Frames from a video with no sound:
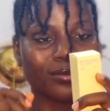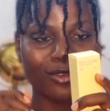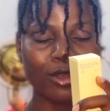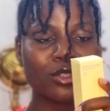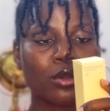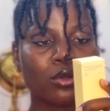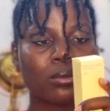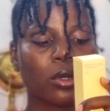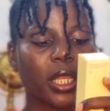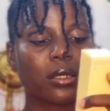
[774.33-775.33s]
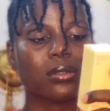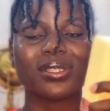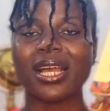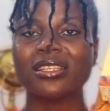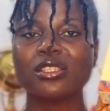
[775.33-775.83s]
also Good Molecules.
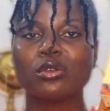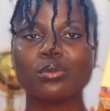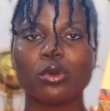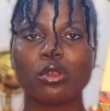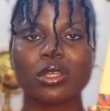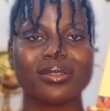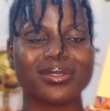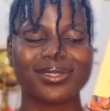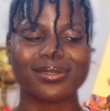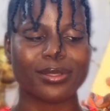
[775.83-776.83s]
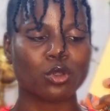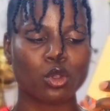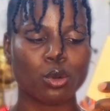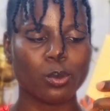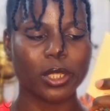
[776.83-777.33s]
And this Good Molecules. A